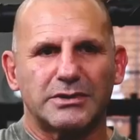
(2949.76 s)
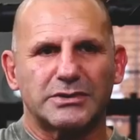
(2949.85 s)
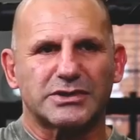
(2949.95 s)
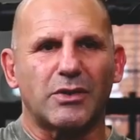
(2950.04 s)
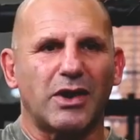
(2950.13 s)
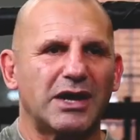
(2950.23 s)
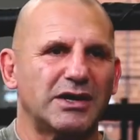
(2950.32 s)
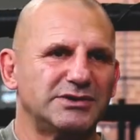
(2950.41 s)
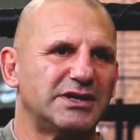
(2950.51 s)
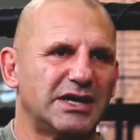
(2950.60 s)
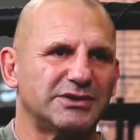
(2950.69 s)
so I
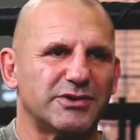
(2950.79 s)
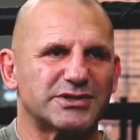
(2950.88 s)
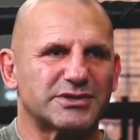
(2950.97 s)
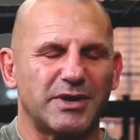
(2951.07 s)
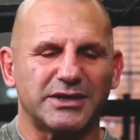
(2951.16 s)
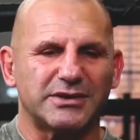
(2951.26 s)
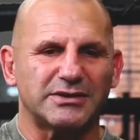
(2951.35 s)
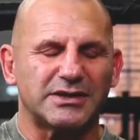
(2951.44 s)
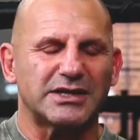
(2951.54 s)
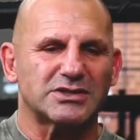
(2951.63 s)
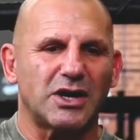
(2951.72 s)
did underestimate
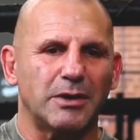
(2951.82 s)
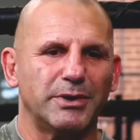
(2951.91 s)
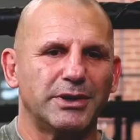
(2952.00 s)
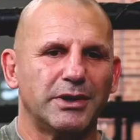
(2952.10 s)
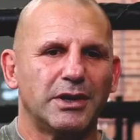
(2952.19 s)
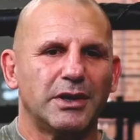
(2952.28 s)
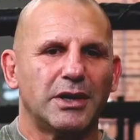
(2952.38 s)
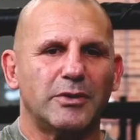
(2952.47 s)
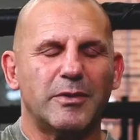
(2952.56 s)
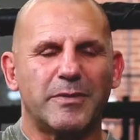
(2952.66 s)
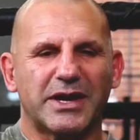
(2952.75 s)
that time. But I
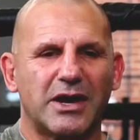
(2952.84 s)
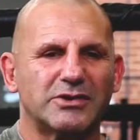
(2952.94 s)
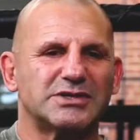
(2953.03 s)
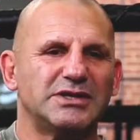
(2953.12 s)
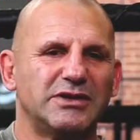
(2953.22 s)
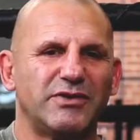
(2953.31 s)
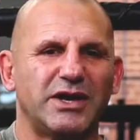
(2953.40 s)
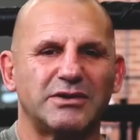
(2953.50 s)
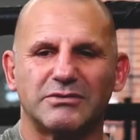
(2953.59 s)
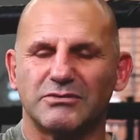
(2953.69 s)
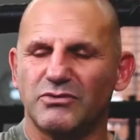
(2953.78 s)
remember going to the event.
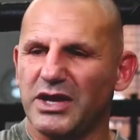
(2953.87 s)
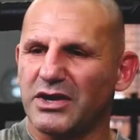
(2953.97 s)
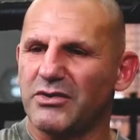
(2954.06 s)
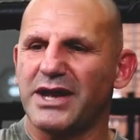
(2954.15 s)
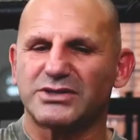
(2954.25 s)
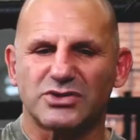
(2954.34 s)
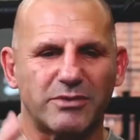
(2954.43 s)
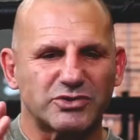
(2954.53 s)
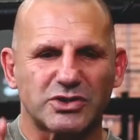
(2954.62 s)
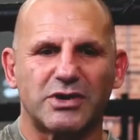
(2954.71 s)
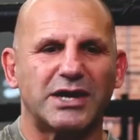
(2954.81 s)
We had a great time. It was
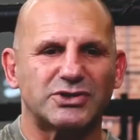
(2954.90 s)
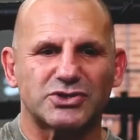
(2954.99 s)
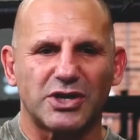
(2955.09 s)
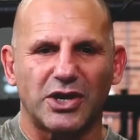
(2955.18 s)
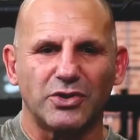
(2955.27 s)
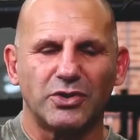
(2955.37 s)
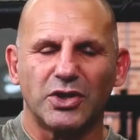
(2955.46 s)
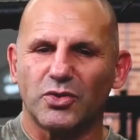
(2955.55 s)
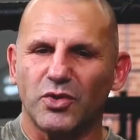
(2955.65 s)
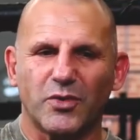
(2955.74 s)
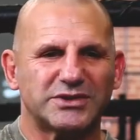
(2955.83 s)
a great show.
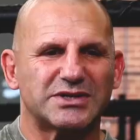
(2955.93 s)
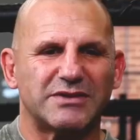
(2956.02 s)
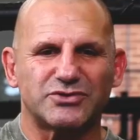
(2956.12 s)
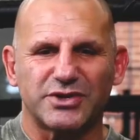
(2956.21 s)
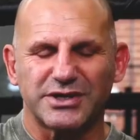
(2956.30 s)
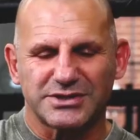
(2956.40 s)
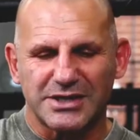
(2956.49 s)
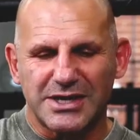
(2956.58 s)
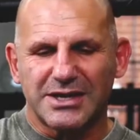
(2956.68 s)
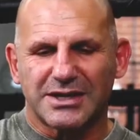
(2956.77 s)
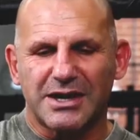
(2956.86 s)
We went to have drinks.
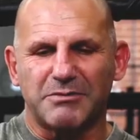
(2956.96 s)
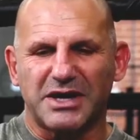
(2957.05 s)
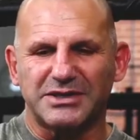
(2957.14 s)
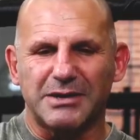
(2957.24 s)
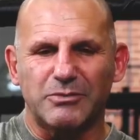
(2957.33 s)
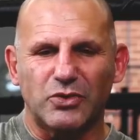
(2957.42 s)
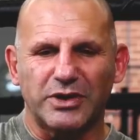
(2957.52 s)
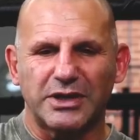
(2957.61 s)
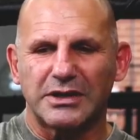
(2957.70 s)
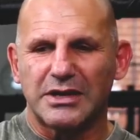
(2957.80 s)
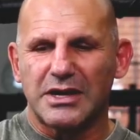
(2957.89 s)
Come Monday
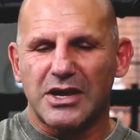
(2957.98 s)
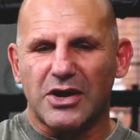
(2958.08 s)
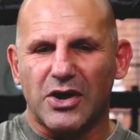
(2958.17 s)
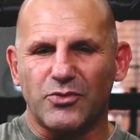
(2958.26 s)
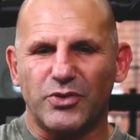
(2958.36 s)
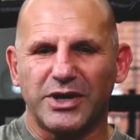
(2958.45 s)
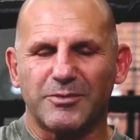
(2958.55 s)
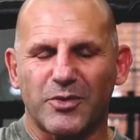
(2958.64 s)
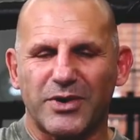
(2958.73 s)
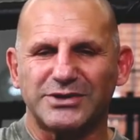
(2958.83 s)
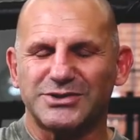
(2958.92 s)
morning, I
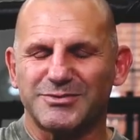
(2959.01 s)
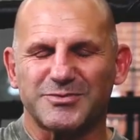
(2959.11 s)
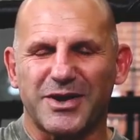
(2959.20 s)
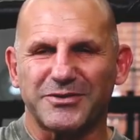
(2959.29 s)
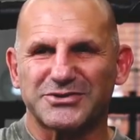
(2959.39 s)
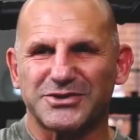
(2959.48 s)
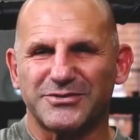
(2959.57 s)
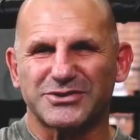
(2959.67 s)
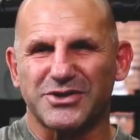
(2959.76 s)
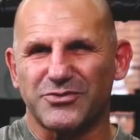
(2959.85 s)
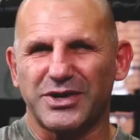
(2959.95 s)
rang Jim's mowing
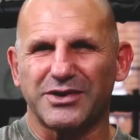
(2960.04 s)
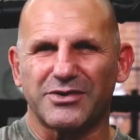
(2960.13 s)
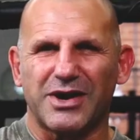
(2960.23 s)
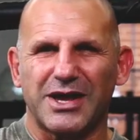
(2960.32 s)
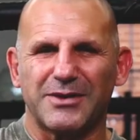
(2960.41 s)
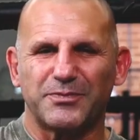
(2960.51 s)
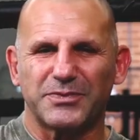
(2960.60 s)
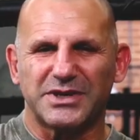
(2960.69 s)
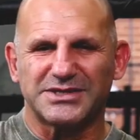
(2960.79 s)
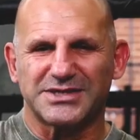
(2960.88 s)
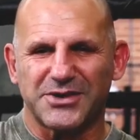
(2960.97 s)
service. I ring Graham.
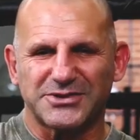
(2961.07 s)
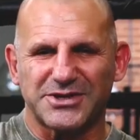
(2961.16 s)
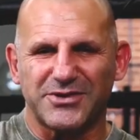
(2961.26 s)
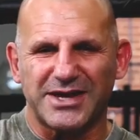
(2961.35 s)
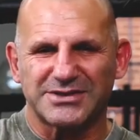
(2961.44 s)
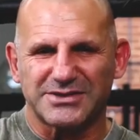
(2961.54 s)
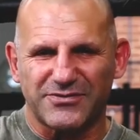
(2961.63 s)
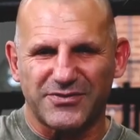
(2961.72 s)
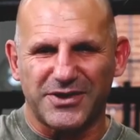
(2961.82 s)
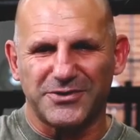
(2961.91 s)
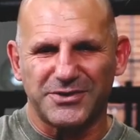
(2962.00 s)
His secretary answers the
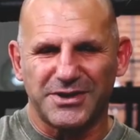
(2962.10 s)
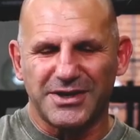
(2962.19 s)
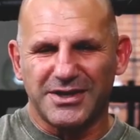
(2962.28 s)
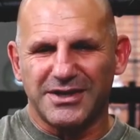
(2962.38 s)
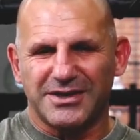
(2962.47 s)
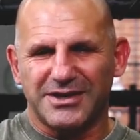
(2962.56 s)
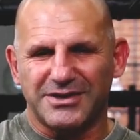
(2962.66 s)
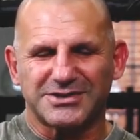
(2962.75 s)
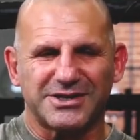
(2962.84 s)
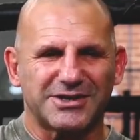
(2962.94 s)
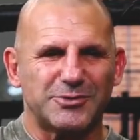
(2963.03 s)
phone. And I
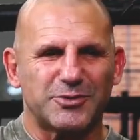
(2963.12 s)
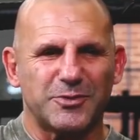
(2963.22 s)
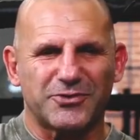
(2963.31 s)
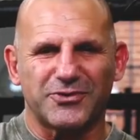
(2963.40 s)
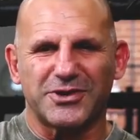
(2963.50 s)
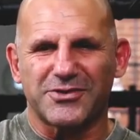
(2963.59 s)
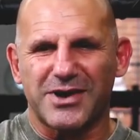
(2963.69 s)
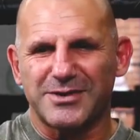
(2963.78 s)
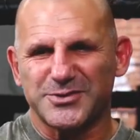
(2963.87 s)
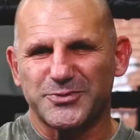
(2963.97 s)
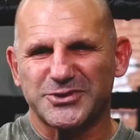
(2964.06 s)
said, can you put me through to Graham?
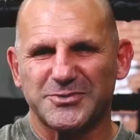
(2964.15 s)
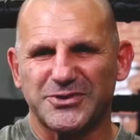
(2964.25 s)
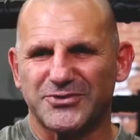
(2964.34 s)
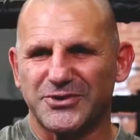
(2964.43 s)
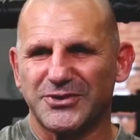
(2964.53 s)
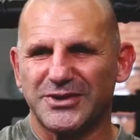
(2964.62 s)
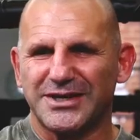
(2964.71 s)
She puts me through.